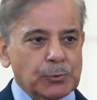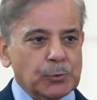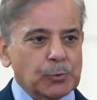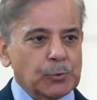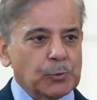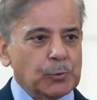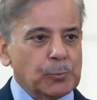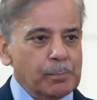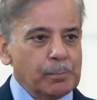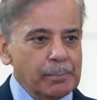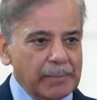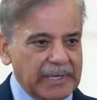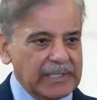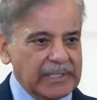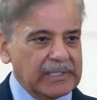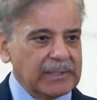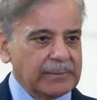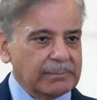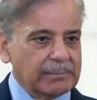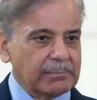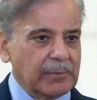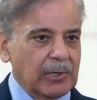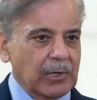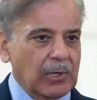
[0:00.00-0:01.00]
to
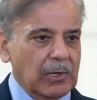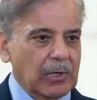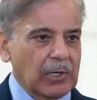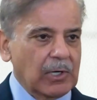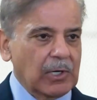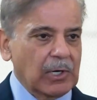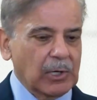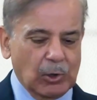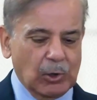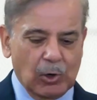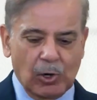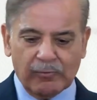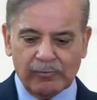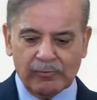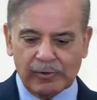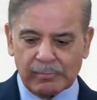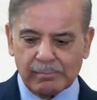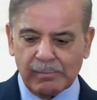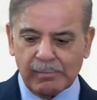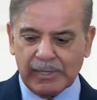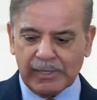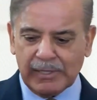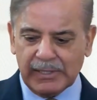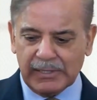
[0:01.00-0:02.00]
meet him along
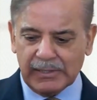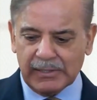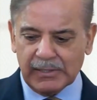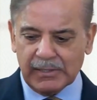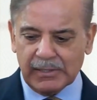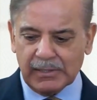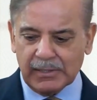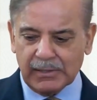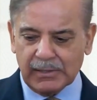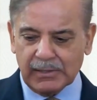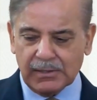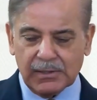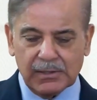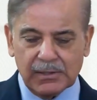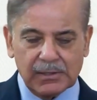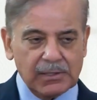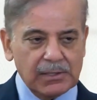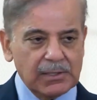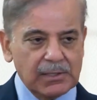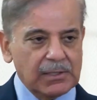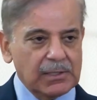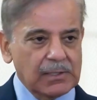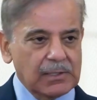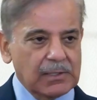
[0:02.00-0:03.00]
with my leader
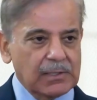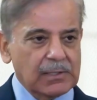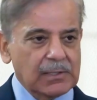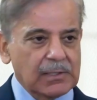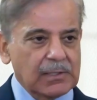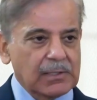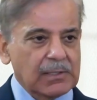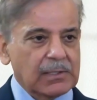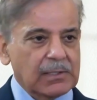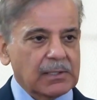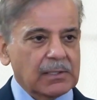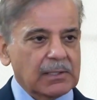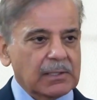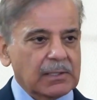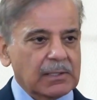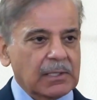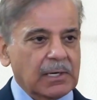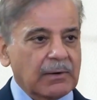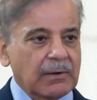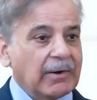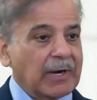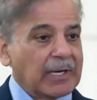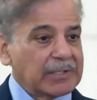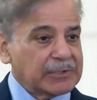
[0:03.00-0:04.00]

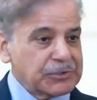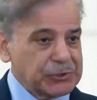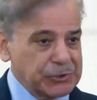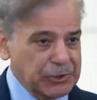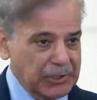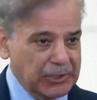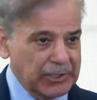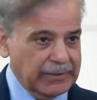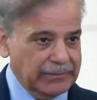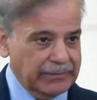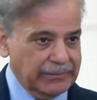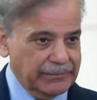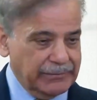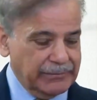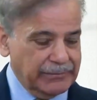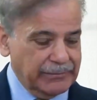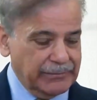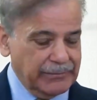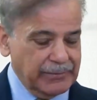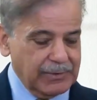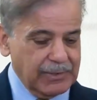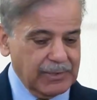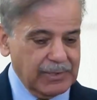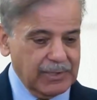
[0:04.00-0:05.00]
Nawaz
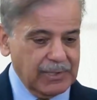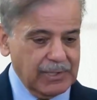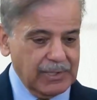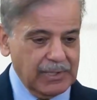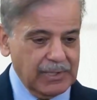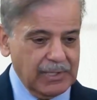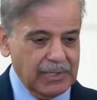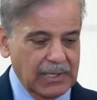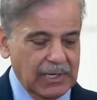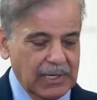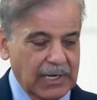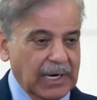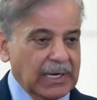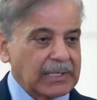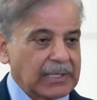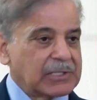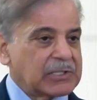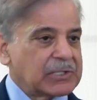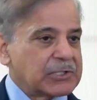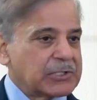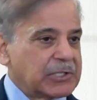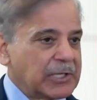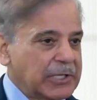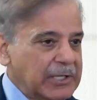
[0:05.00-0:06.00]
Sharif
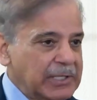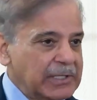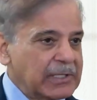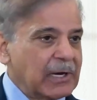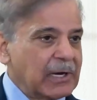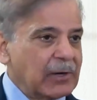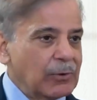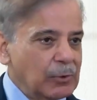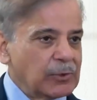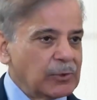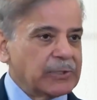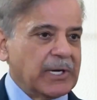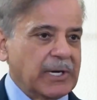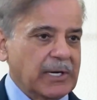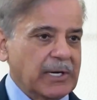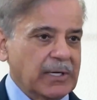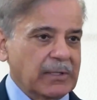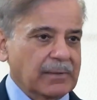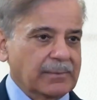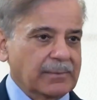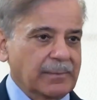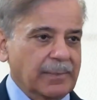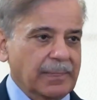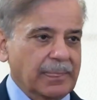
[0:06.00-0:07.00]
at Serena
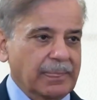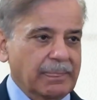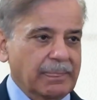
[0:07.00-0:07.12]
Hotel.